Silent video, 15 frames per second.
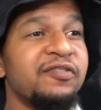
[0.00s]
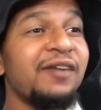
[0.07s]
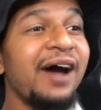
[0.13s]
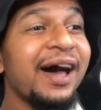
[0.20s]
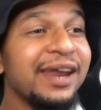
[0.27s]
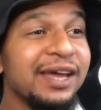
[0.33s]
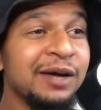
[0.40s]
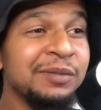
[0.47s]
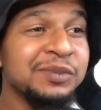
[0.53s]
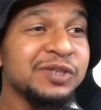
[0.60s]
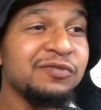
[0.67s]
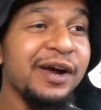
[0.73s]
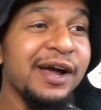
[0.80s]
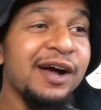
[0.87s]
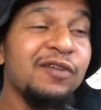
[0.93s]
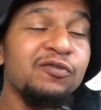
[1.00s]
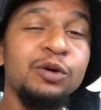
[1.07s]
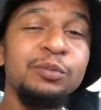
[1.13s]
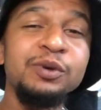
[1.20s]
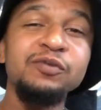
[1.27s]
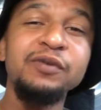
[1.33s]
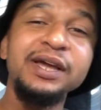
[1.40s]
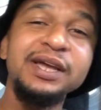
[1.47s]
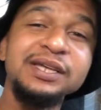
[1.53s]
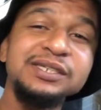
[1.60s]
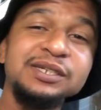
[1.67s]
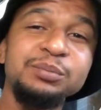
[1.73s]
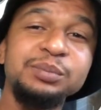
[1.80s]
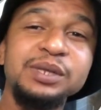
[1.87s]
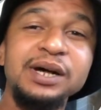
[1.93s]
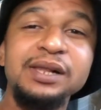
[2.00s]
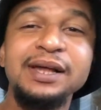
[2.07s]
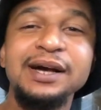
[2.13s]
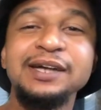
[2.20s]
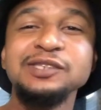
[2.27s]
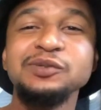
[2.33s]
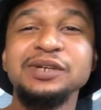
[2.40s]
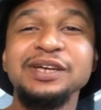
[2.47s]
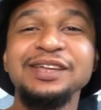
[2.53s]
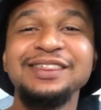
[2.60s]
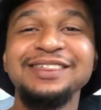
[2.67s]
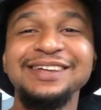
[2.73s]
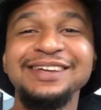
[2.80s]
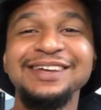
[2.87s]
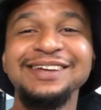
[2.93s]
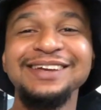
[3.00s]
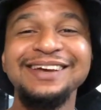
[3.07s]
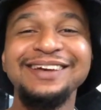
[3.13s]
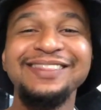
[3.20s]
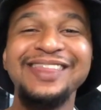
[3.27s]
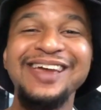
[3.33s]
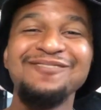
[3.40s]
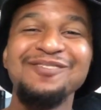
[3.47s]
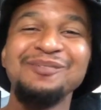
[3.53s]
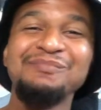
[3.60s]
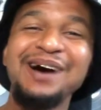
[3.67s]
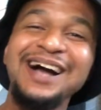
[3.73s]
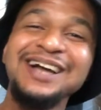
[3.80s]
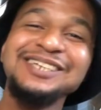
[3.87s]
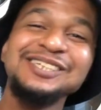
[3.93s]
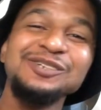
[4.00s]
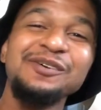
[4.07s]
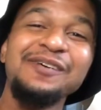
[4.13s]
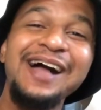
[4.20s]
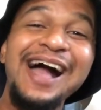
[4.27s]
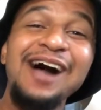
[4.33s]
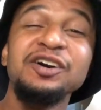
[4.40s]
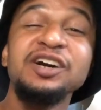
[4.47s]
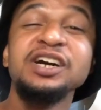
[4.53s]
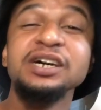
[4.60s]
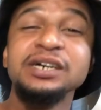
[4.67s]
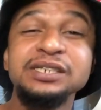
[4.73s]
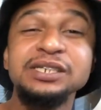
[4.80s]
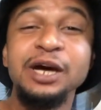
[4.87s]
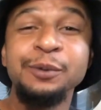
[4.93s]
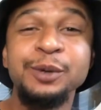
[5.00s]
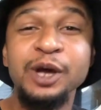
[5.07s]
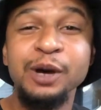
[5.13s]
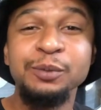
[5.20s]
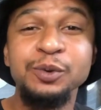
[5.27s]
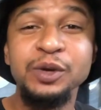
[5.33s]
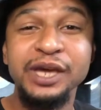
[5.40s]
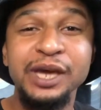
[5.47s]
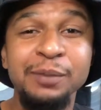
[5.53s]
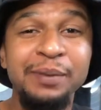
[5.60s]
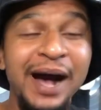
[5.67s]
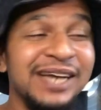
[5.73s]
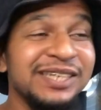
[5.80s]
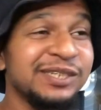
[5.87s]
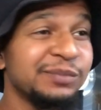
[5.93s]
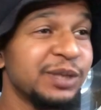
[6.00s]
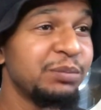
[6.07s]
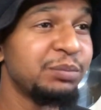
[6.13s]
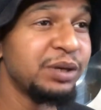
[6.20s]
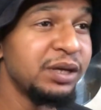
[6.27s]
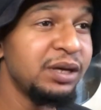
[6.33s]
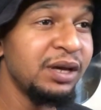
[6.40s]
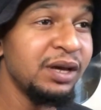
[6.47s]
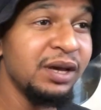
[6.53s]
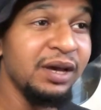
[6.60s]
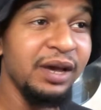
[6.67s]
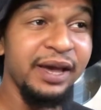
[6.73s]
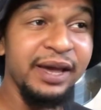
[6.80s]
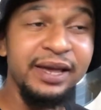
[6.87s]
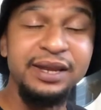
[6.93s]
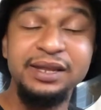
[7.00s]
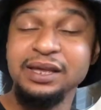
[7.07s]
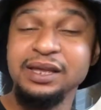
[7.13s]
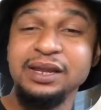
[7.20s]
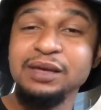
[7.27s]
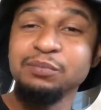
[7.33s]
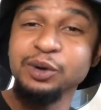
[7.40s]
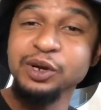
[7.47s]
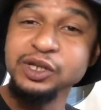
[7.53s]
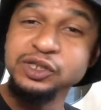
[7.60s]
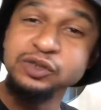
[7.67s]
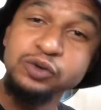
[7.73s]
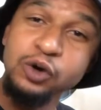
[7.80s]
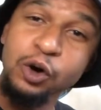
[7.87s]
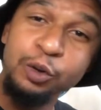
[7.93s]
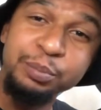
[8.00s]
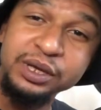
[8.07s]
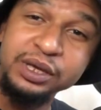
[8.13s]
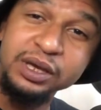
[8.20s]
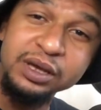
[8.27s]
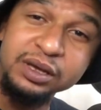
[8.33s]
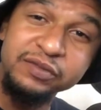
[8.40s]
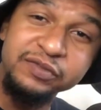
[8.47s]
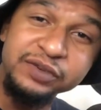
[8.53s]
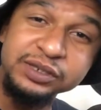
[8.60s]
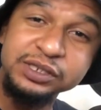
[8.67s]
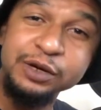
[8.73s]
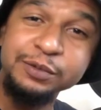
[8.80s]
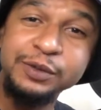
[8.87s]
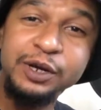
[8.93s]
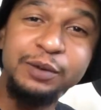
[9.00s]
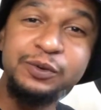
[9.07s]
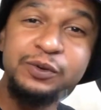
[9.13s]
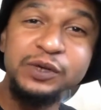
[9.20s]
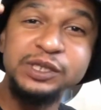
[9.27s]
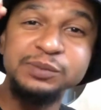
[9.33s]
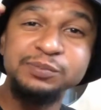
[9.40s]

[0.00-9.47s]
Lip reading: Friday comes around, Roman Reigns and the Bloodline do their thing. They remind you of how good WWE can possibly be. And it brings you hope again for WWE's